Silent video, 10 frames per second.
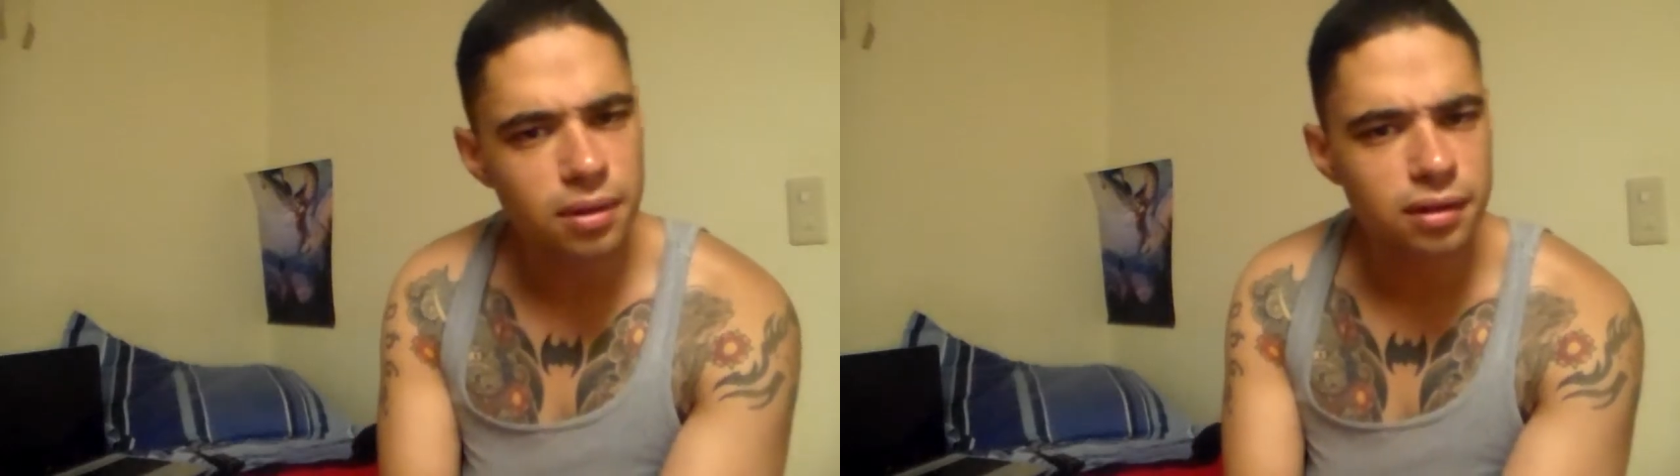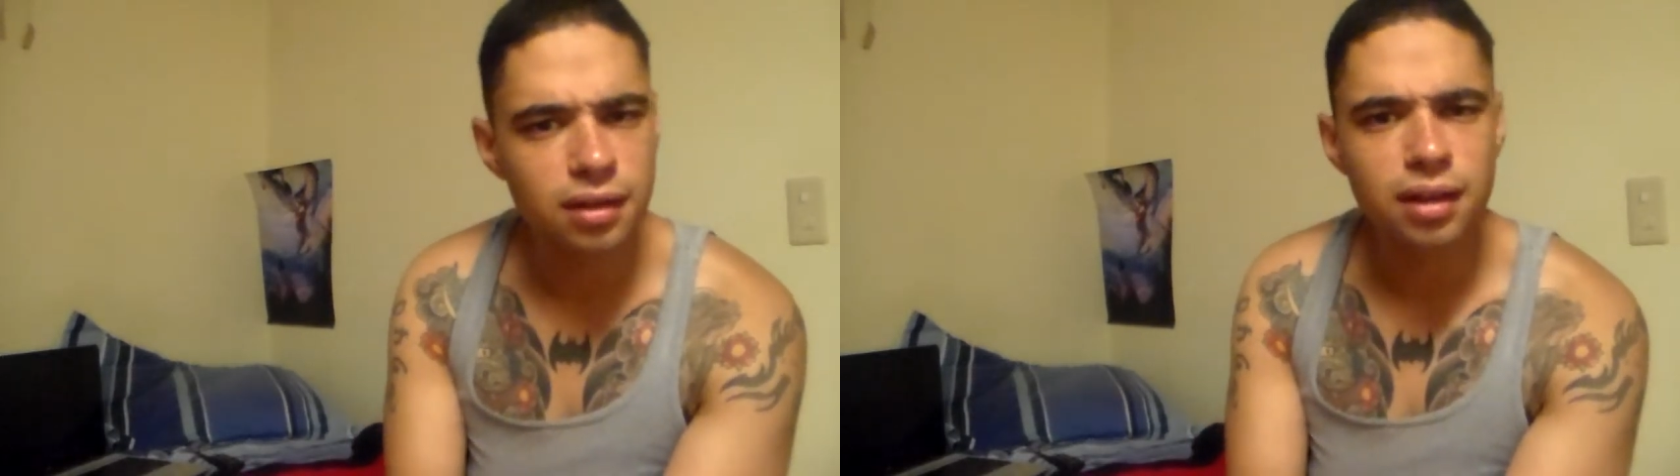
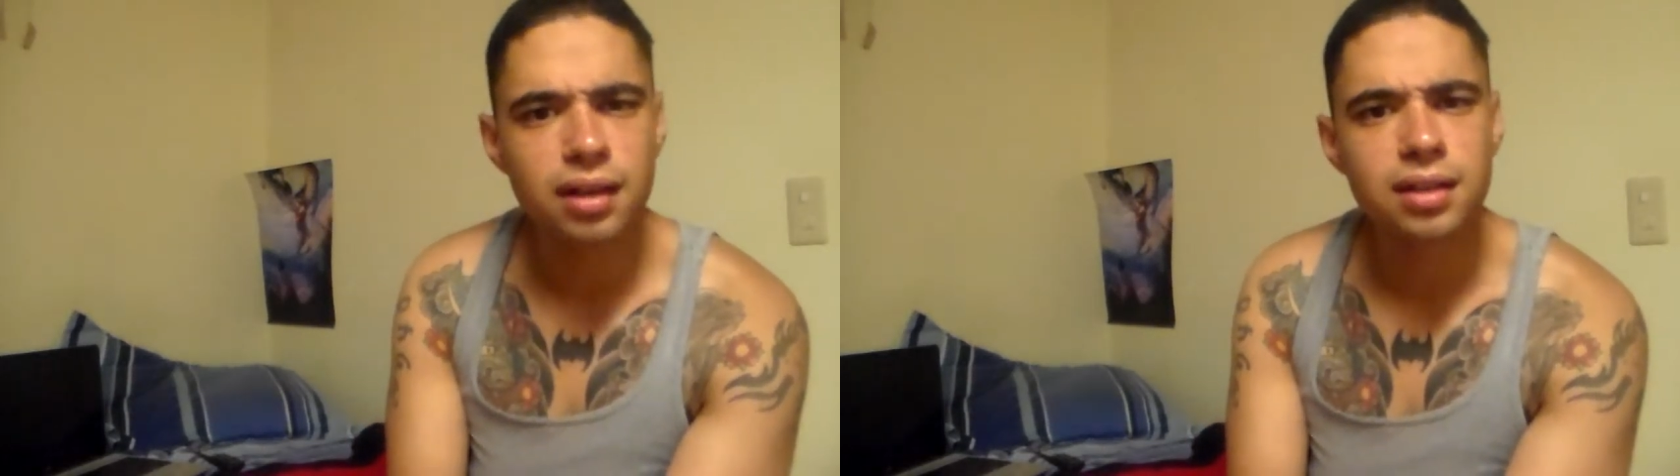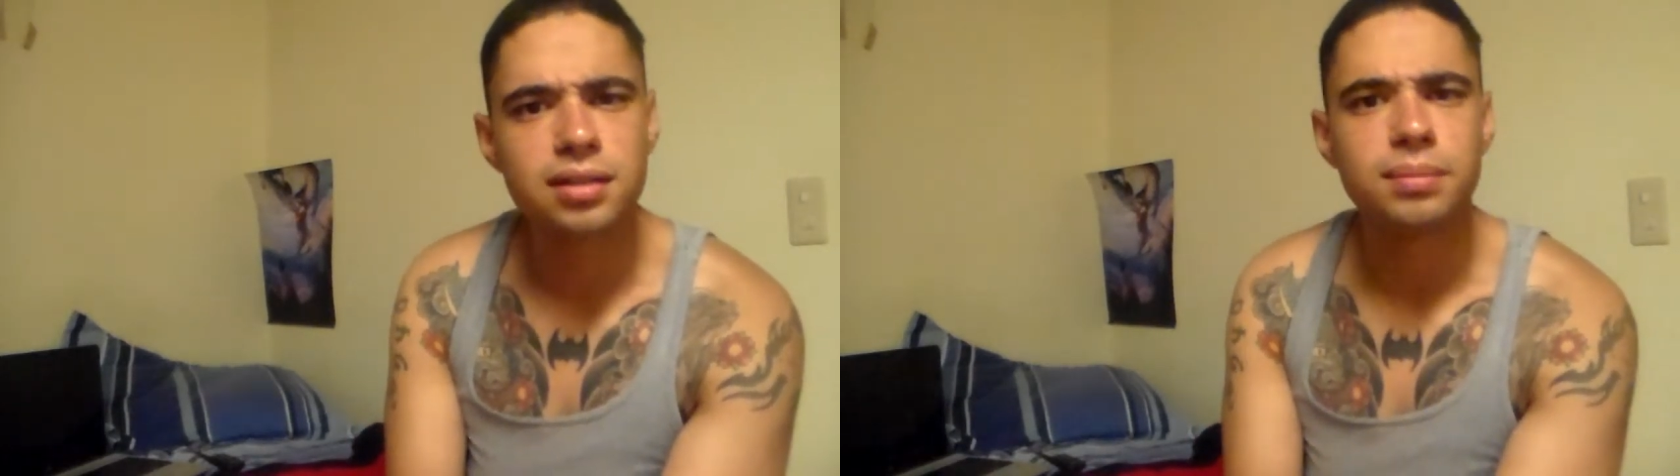But the thing
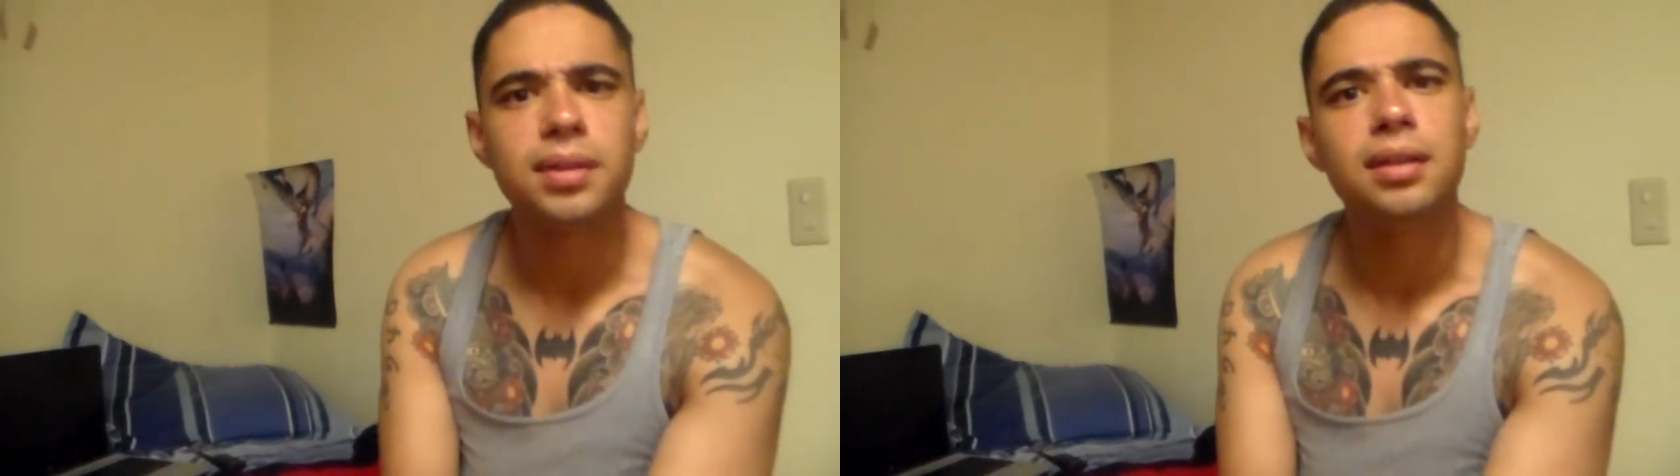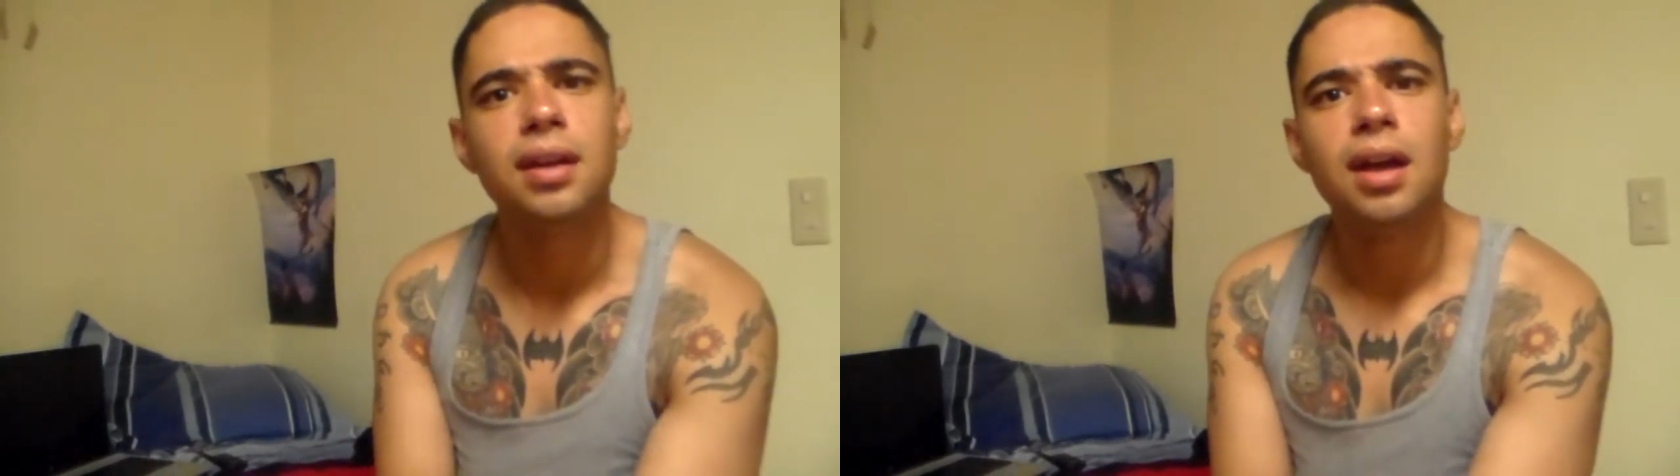that gets
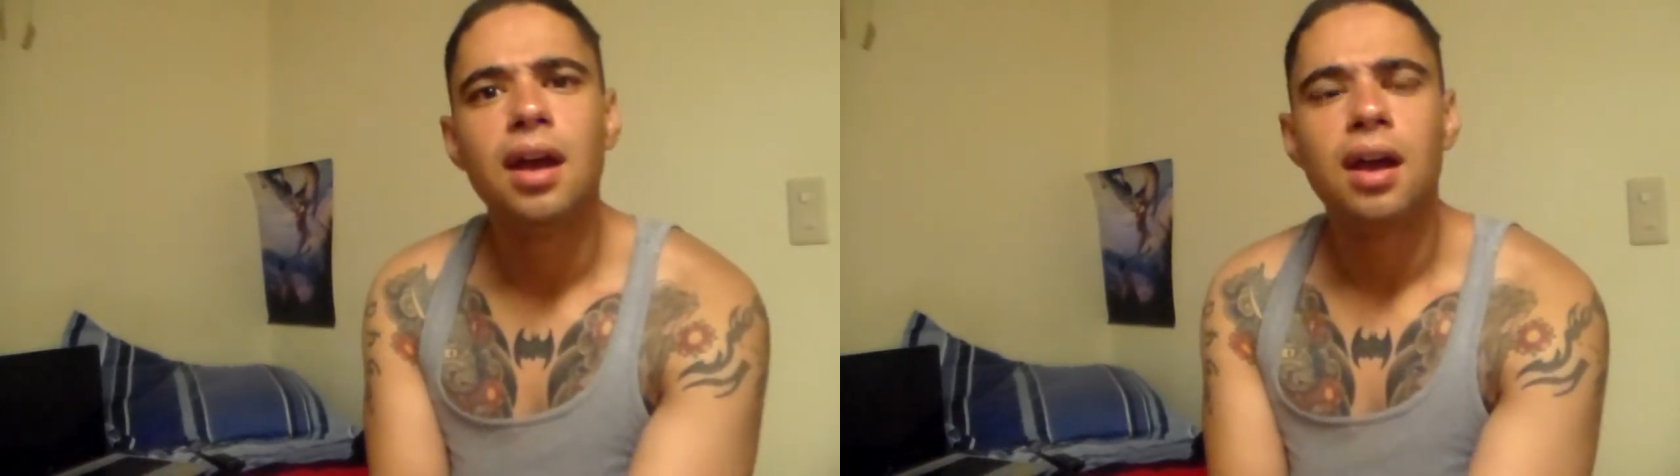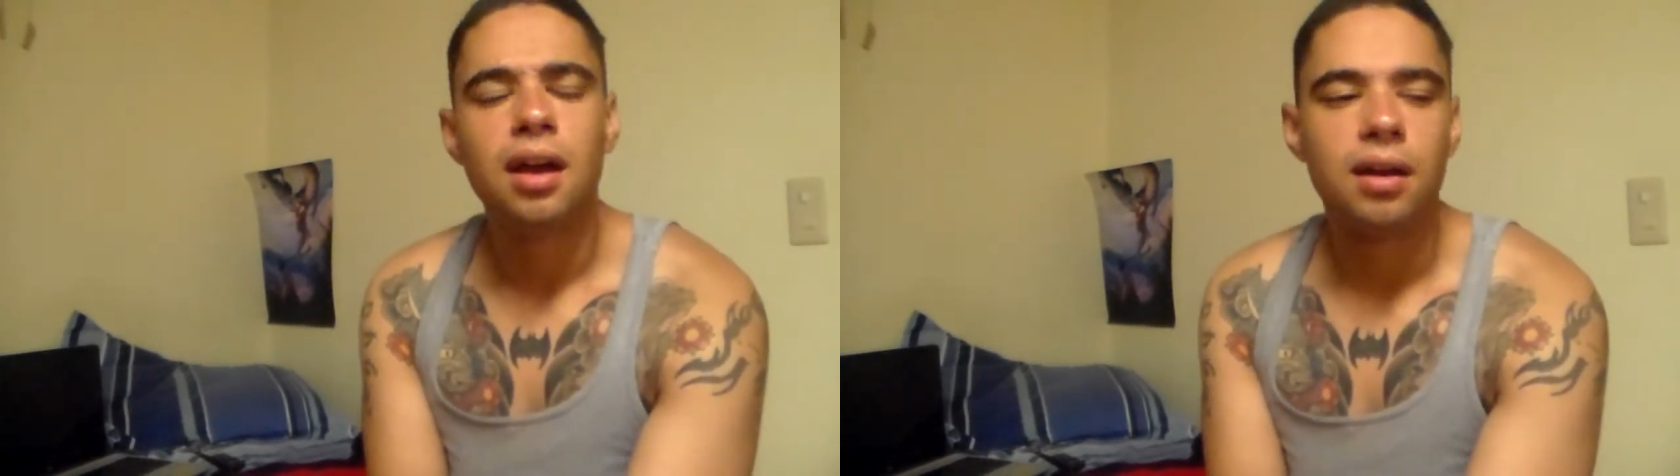me
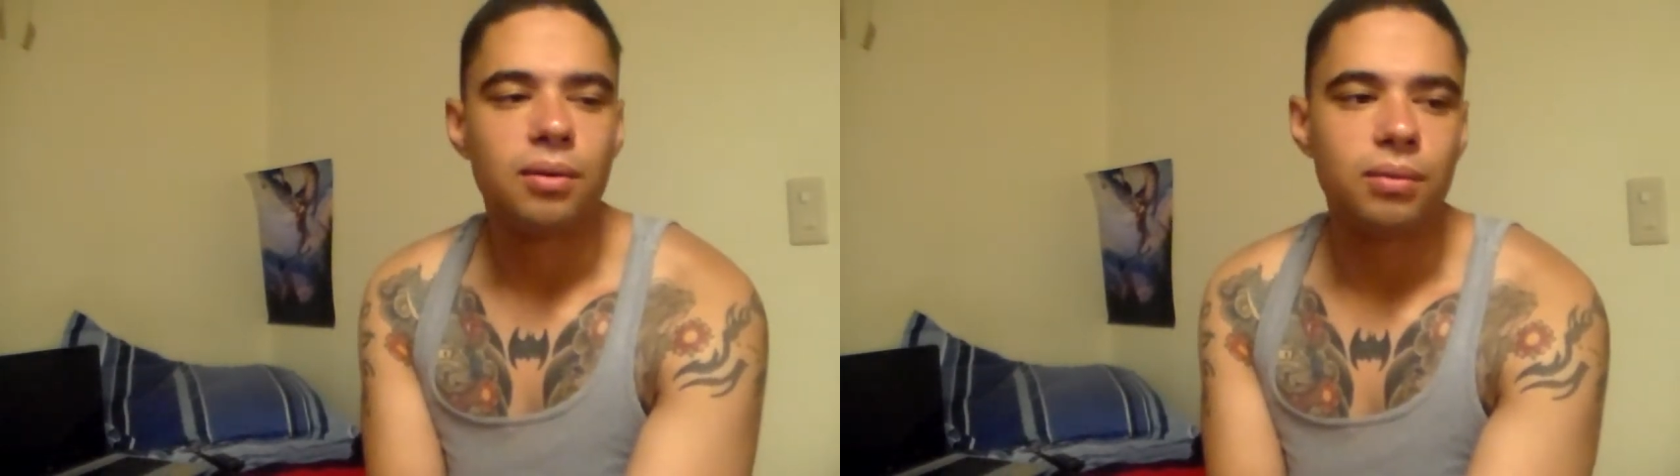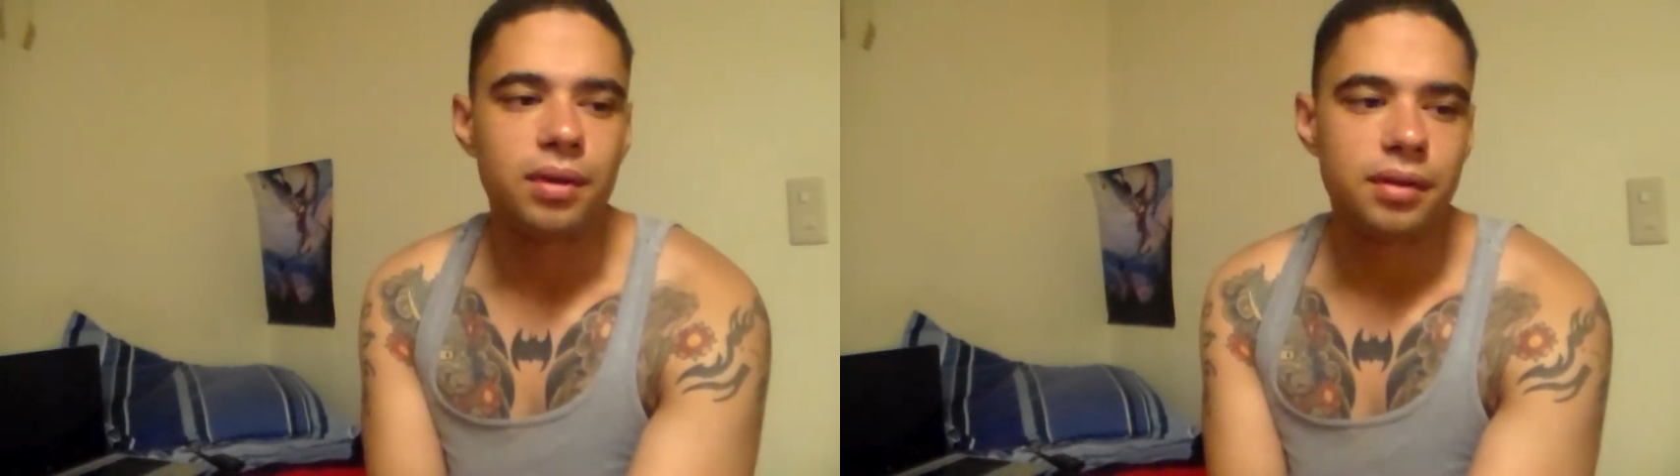
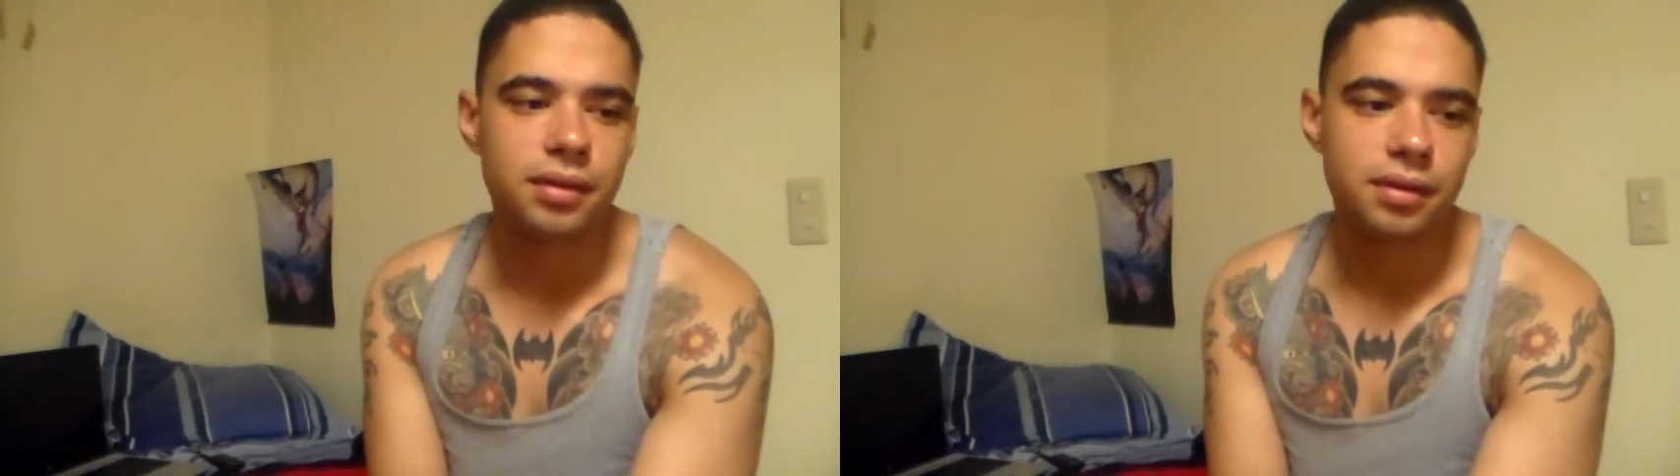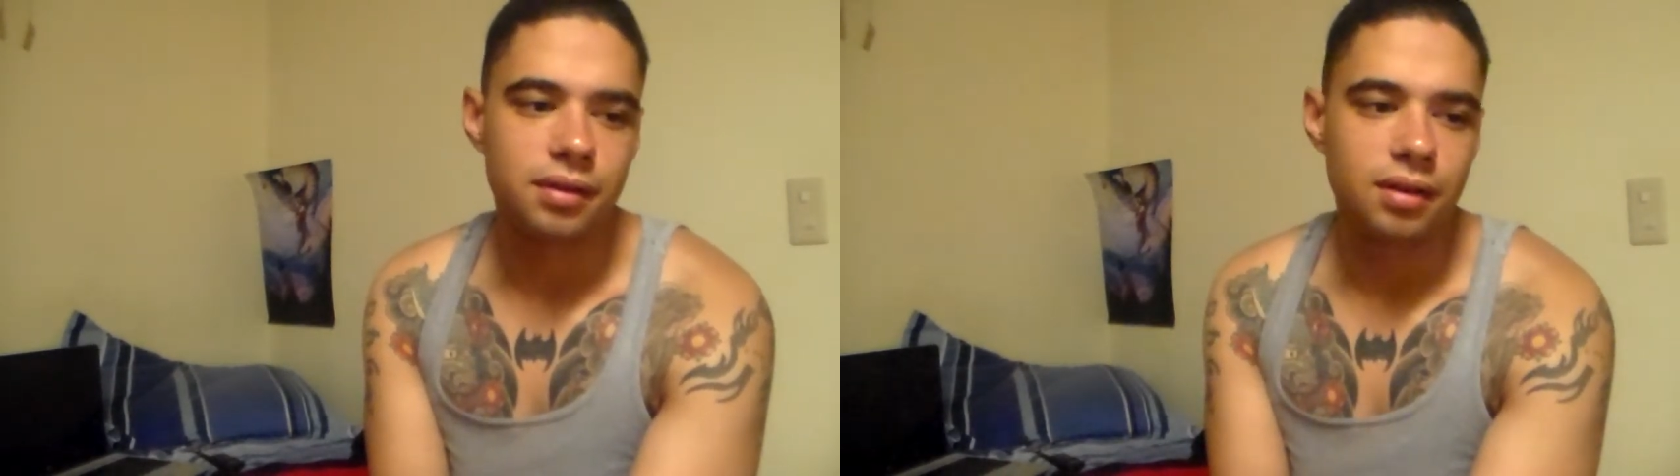
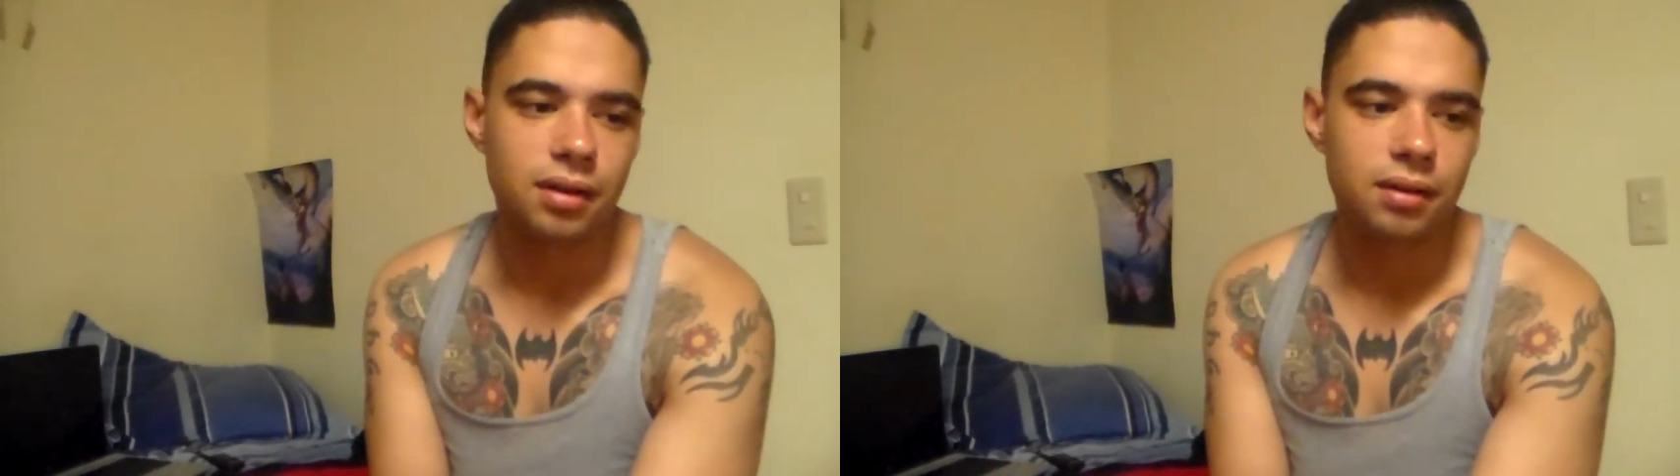with